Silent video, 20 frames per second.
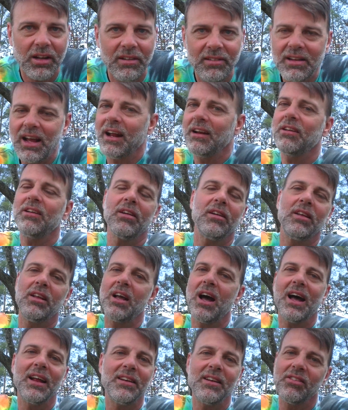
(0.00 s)
God
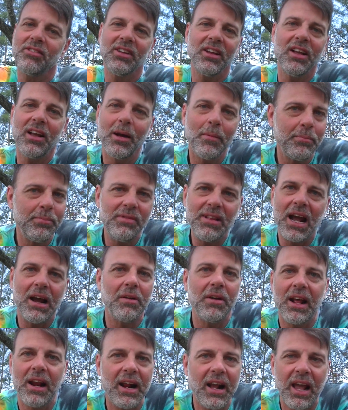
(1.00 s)
doesn't come
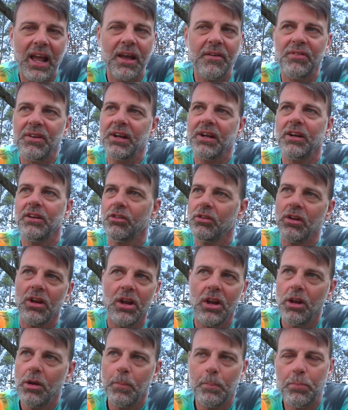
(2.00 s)
down out of heaven and
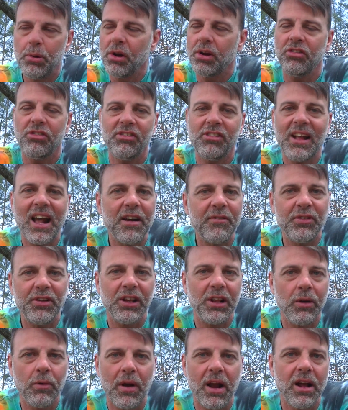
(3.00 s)
put a staff
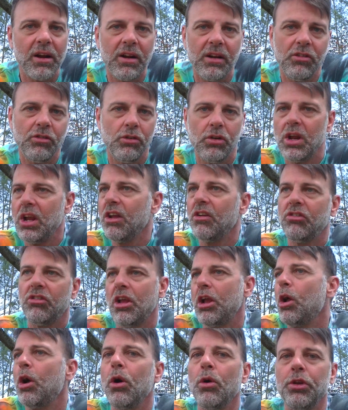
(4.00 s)
in the ground and
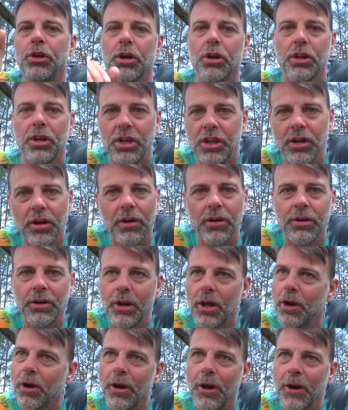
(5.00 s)
say, oh, you're cured.
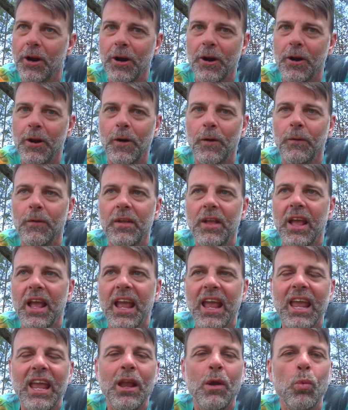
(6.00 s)
No.
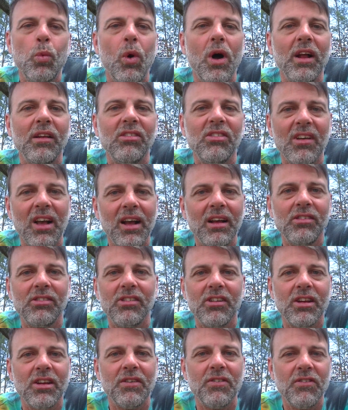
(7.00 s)
He wants us
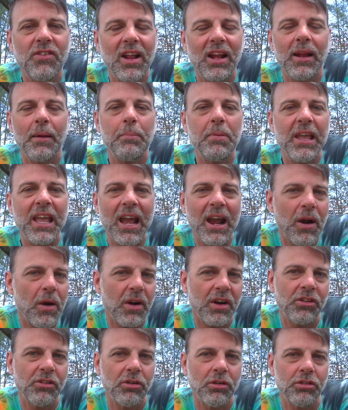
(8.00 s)
to develop
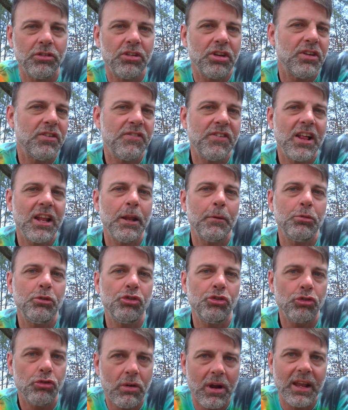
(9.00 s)
character, to develop
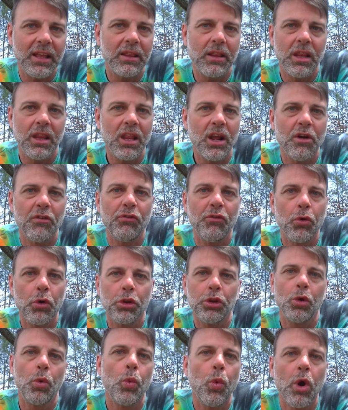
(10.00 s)
strength, and
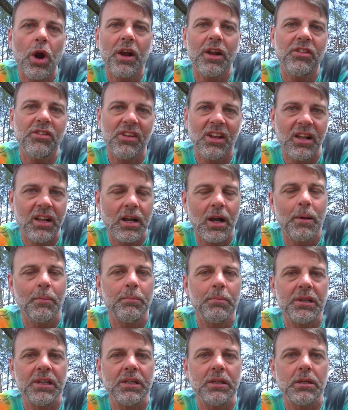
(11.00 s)
therefore the work is
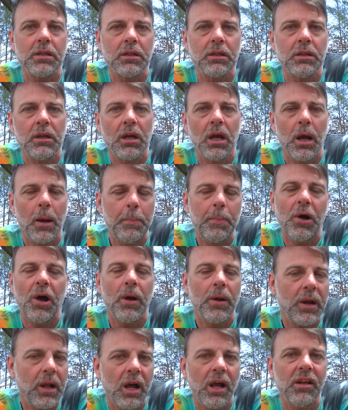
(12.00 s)
incumbent
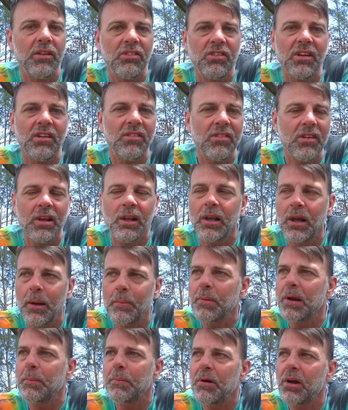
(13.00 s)
upon us. It's
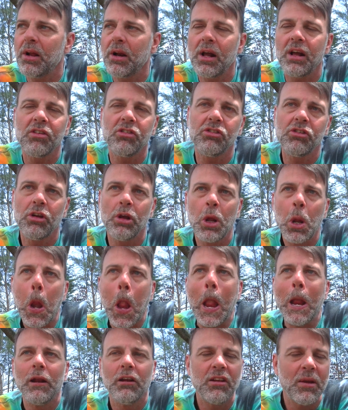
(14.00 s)
incumbent upon us to
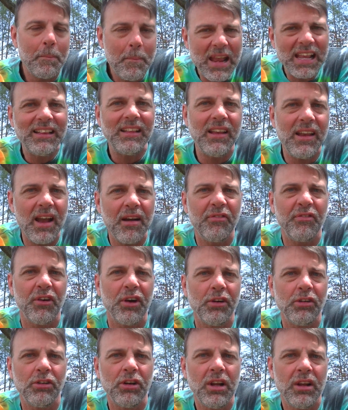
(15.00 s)
make the
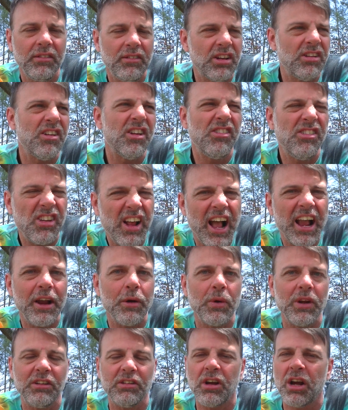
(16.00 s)
effort, to
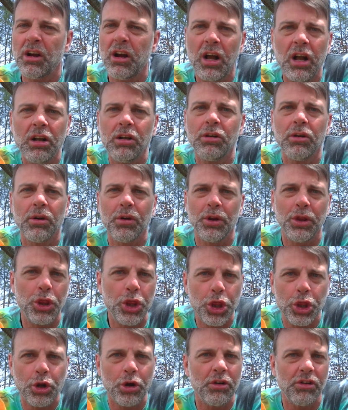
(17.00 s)
desire it, to hunger and
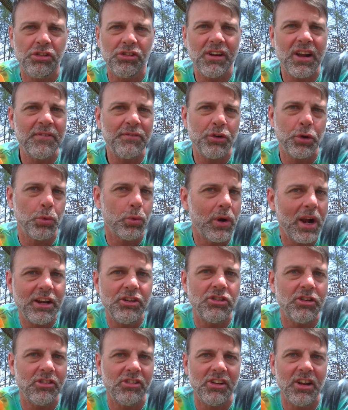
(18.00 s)
thirst after
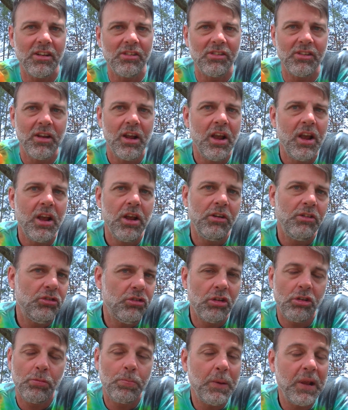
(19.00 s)
righteousness
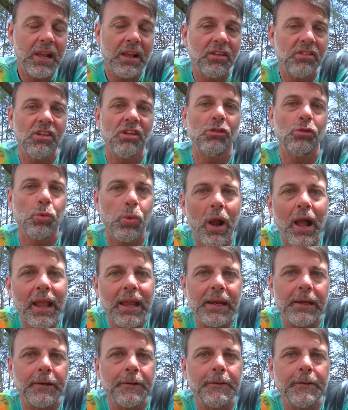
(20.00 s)
just because it's
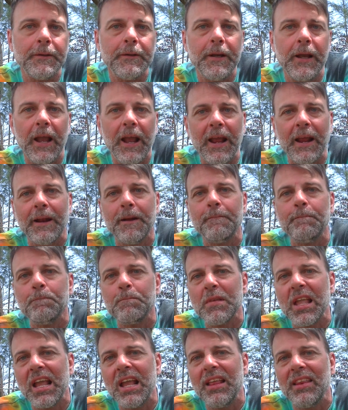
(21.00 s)
right. And
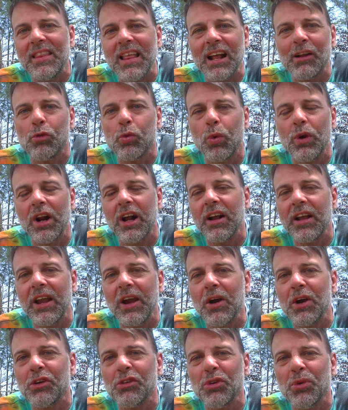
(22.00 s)
that's when our
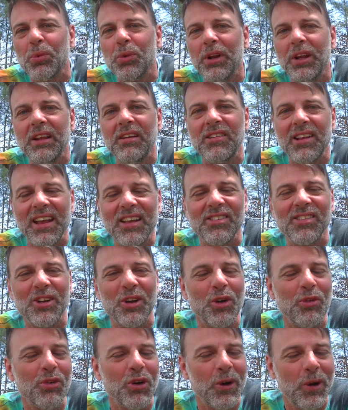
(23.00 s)
character really takes
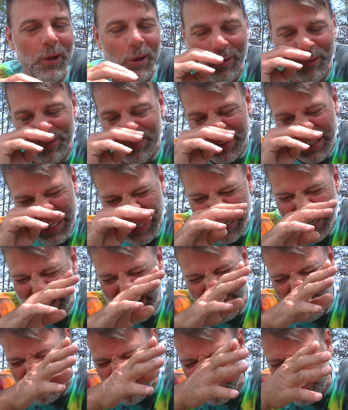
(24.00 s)
an overhaul.
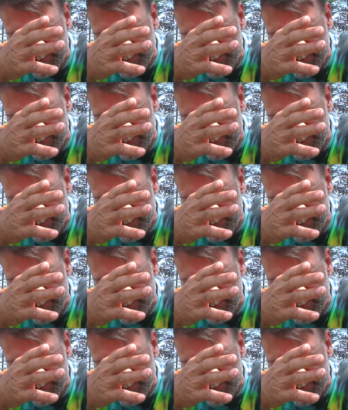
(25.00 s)
And